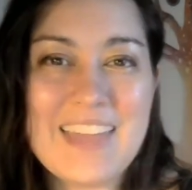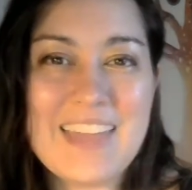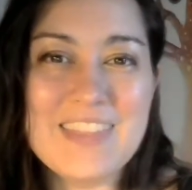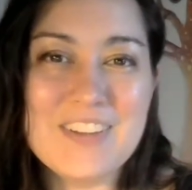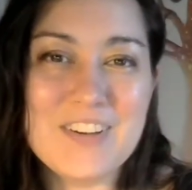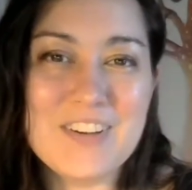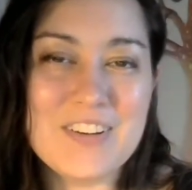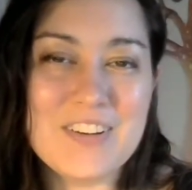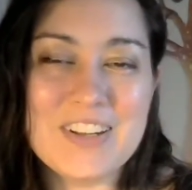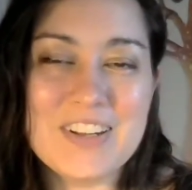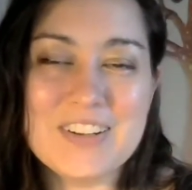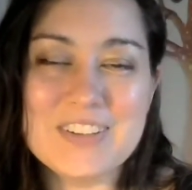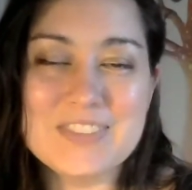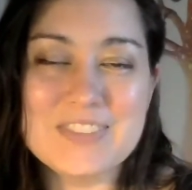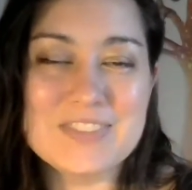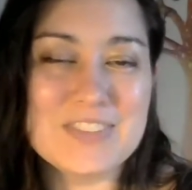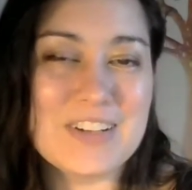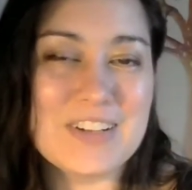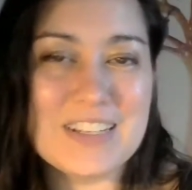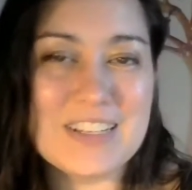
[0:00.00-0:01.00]
I'm the creator
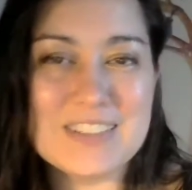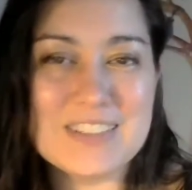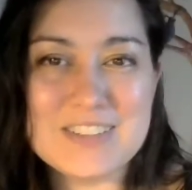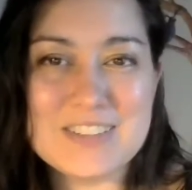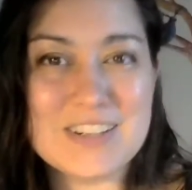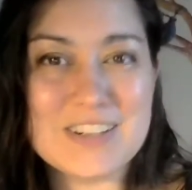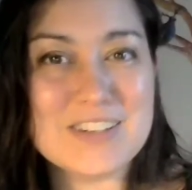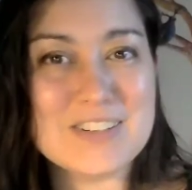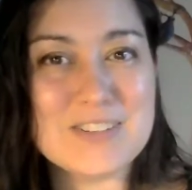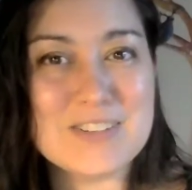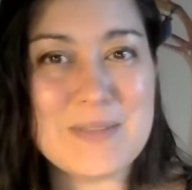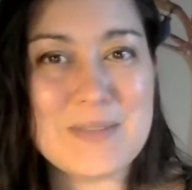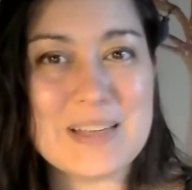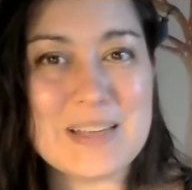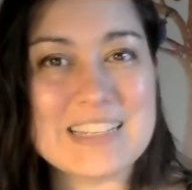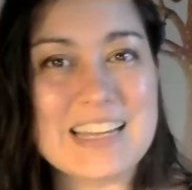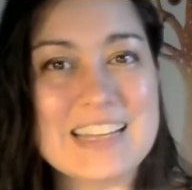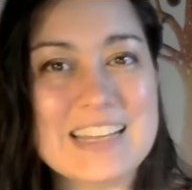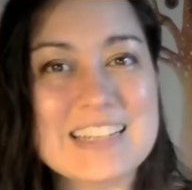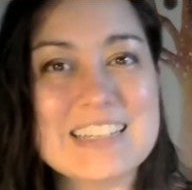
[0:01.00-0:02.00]
of Creighton Structural
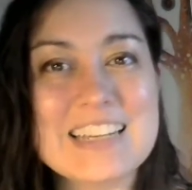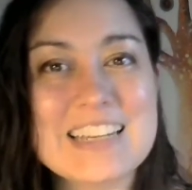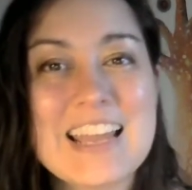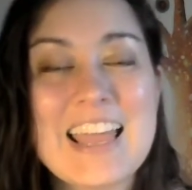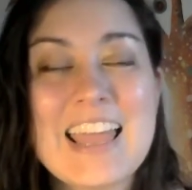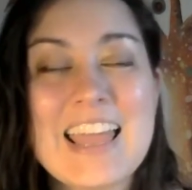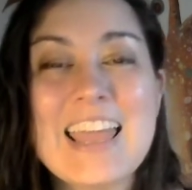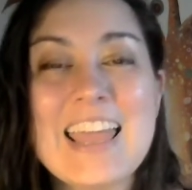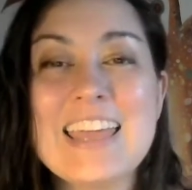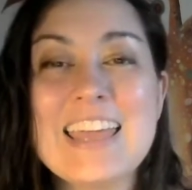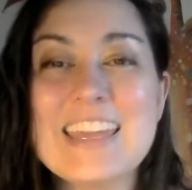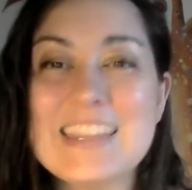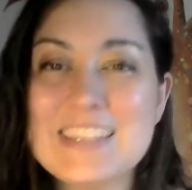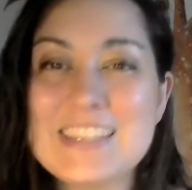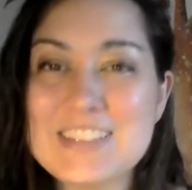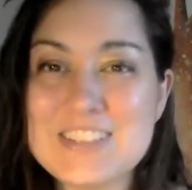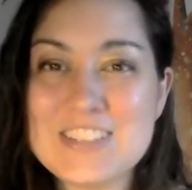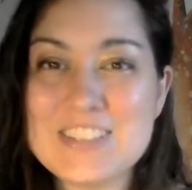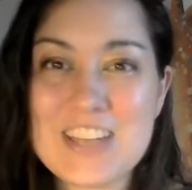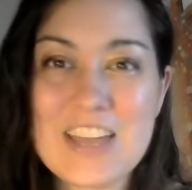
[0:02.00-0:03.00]
Massage. In
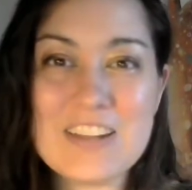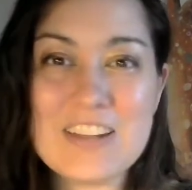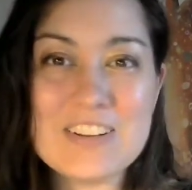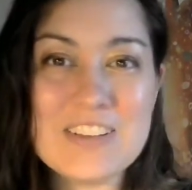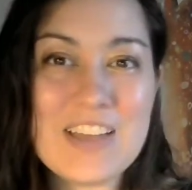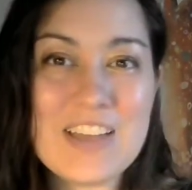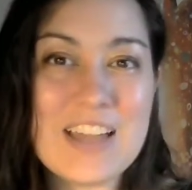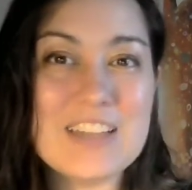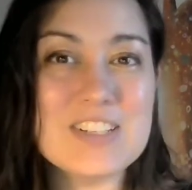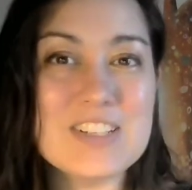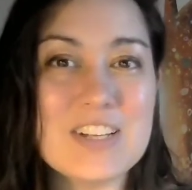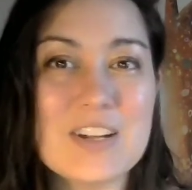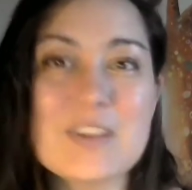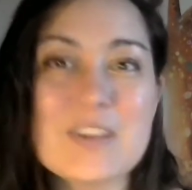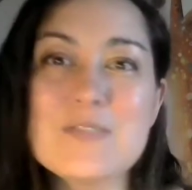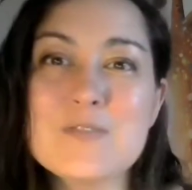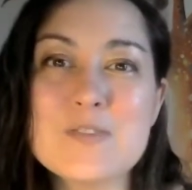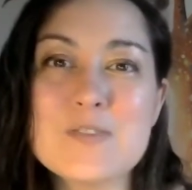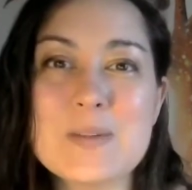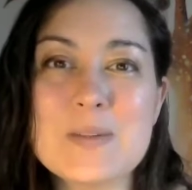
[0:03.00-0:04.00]
this channel, I share
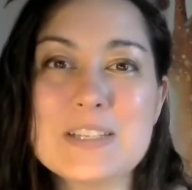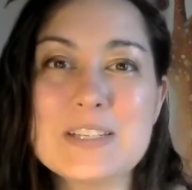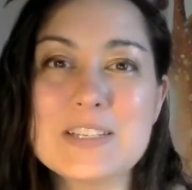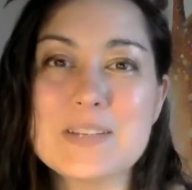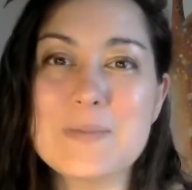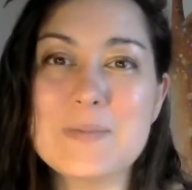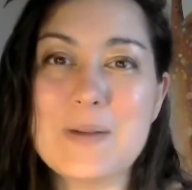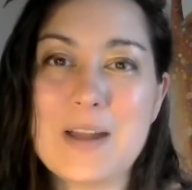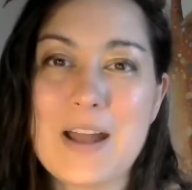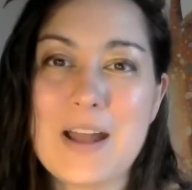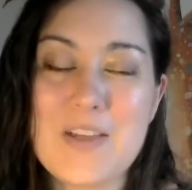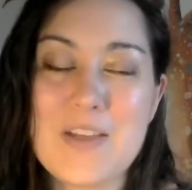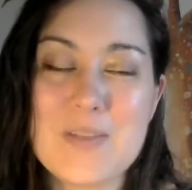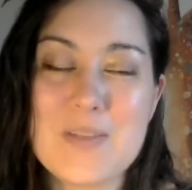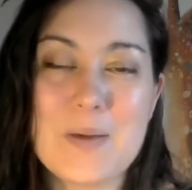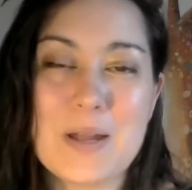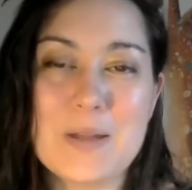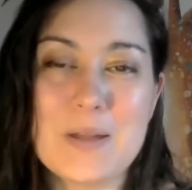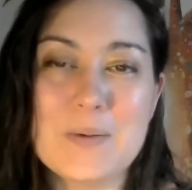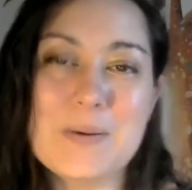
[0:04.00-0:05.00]
information about how the
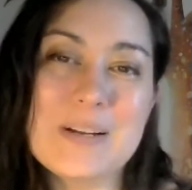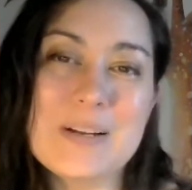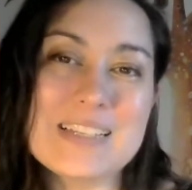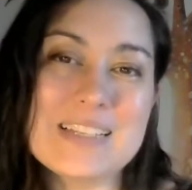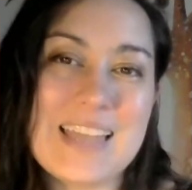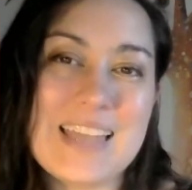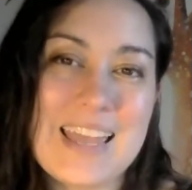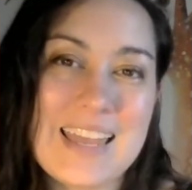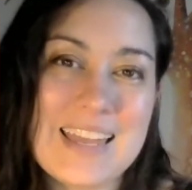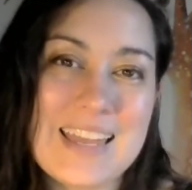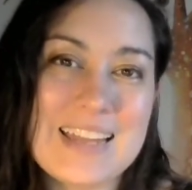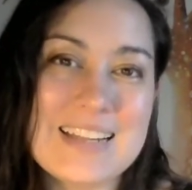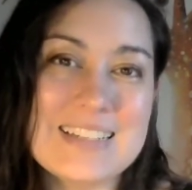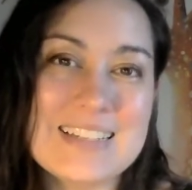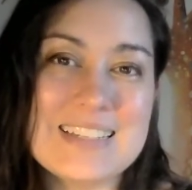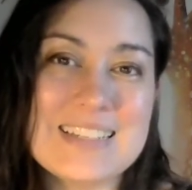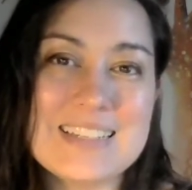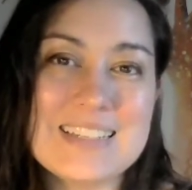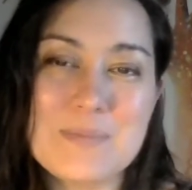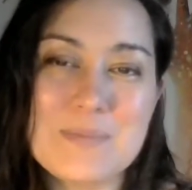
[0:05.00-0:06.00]
body works
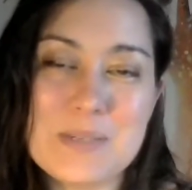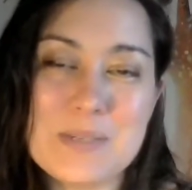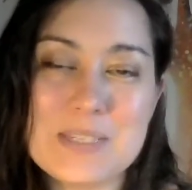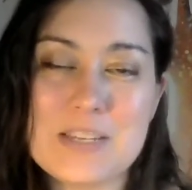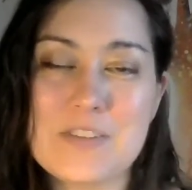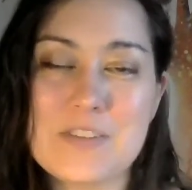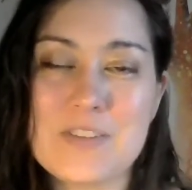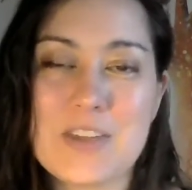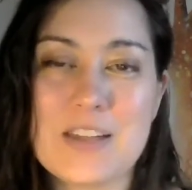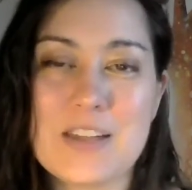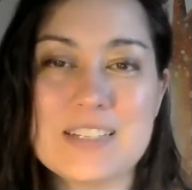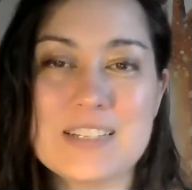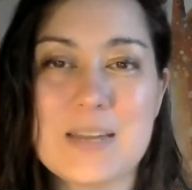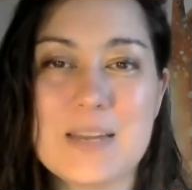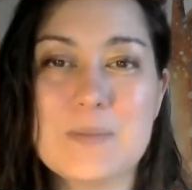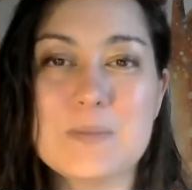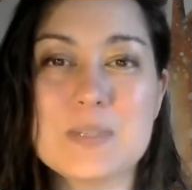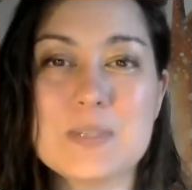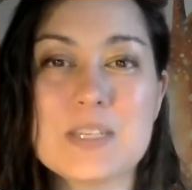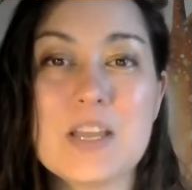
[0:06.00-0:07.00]
and simple self-care
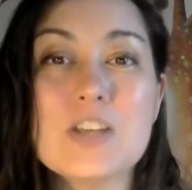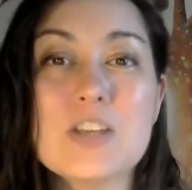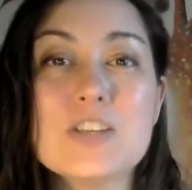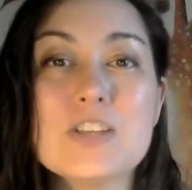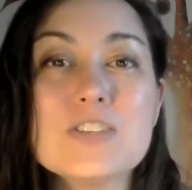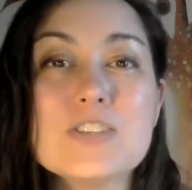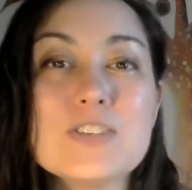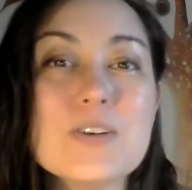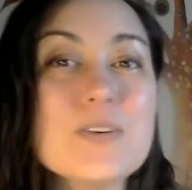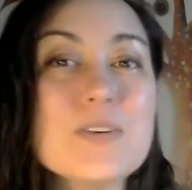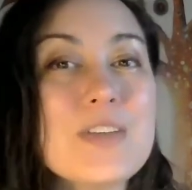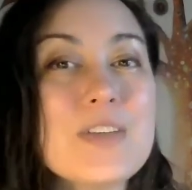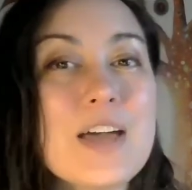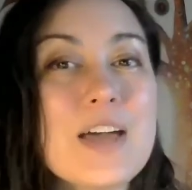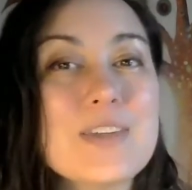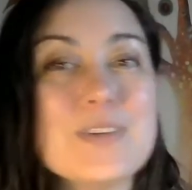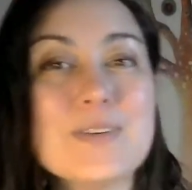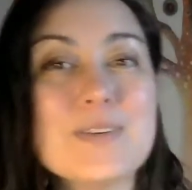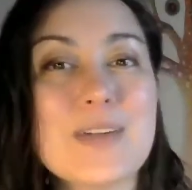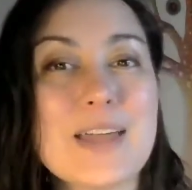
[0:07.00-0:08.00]
tips so
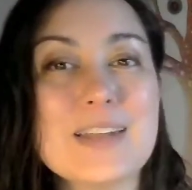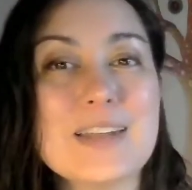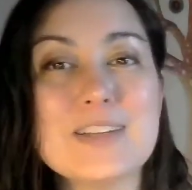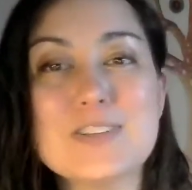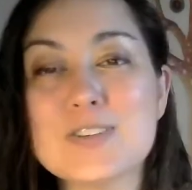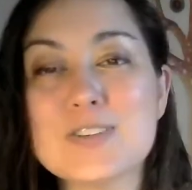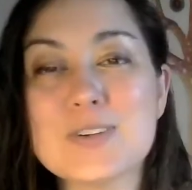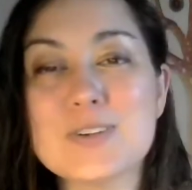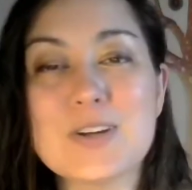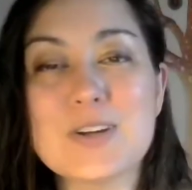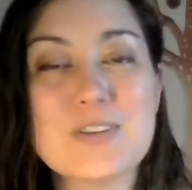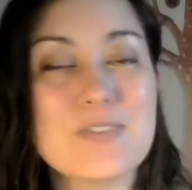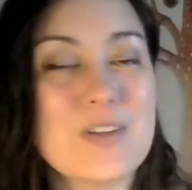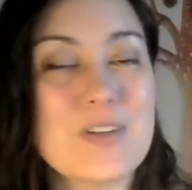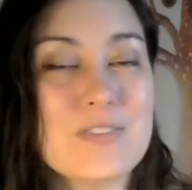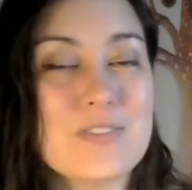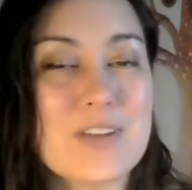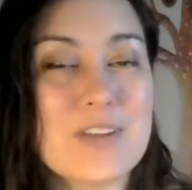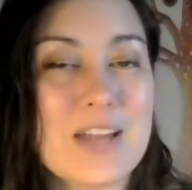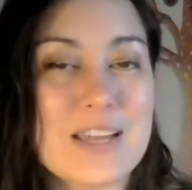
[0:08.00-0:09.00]
that you can enjoy your
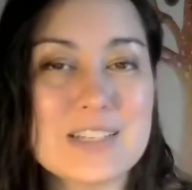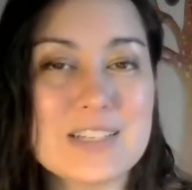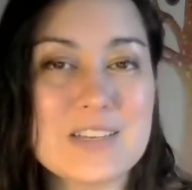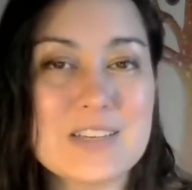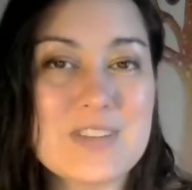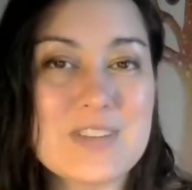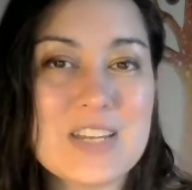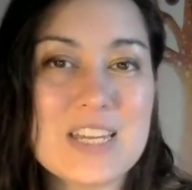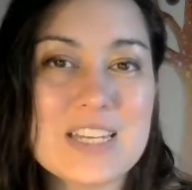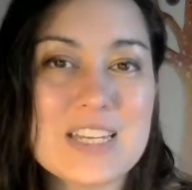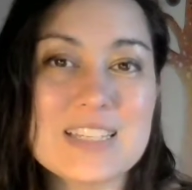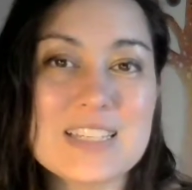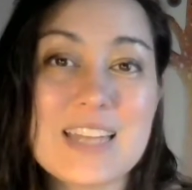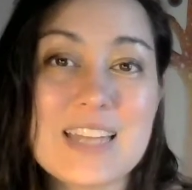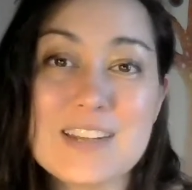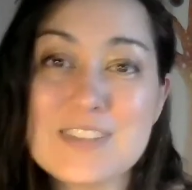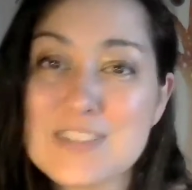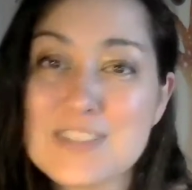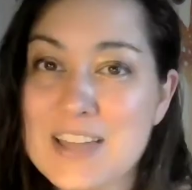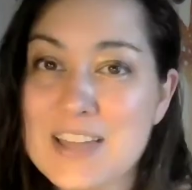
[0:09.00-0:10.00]
favorite activities
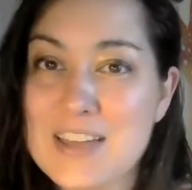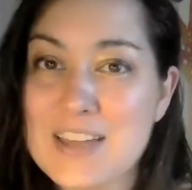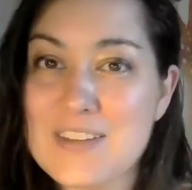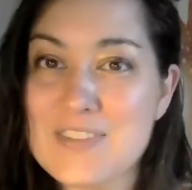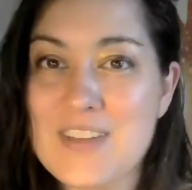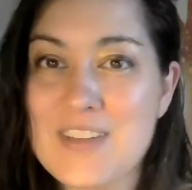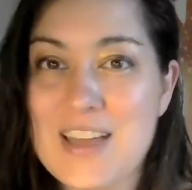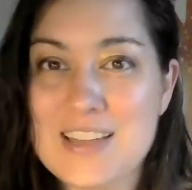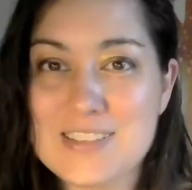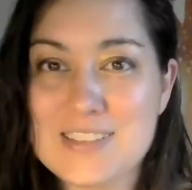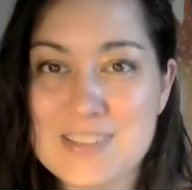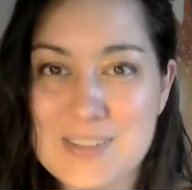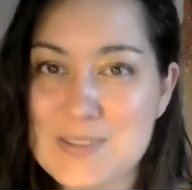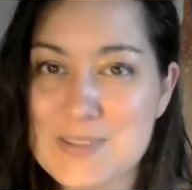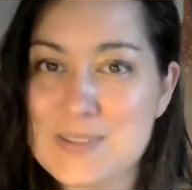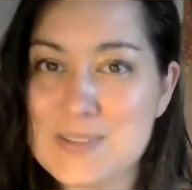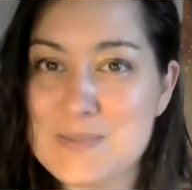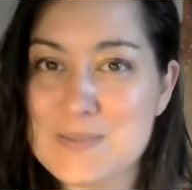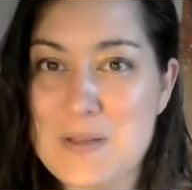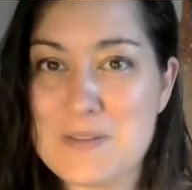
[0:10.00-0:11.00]
and your life as
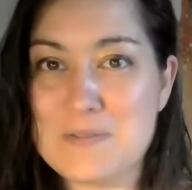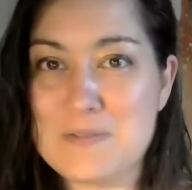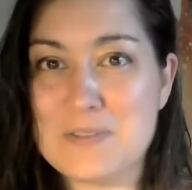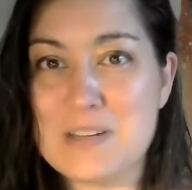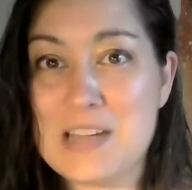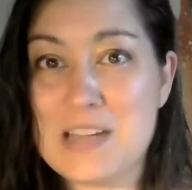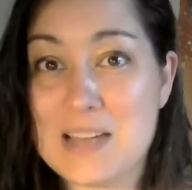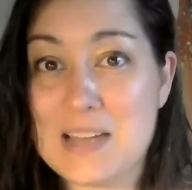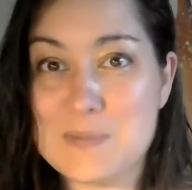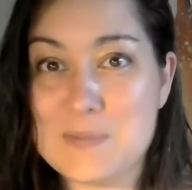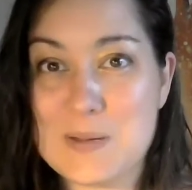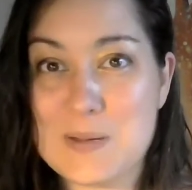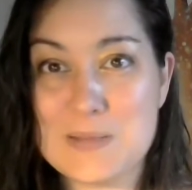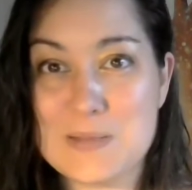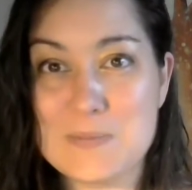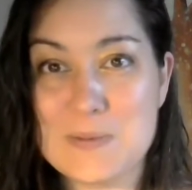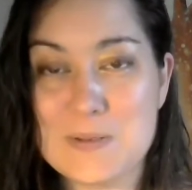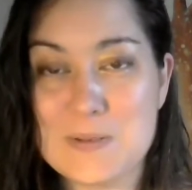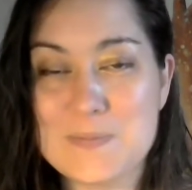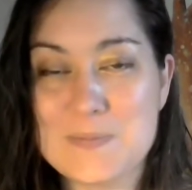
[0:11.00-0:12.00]
close to pain-free as
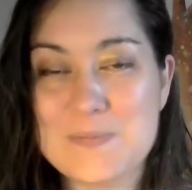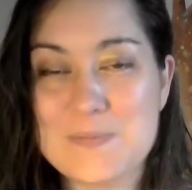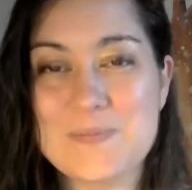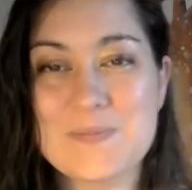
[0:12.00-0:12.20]
possible.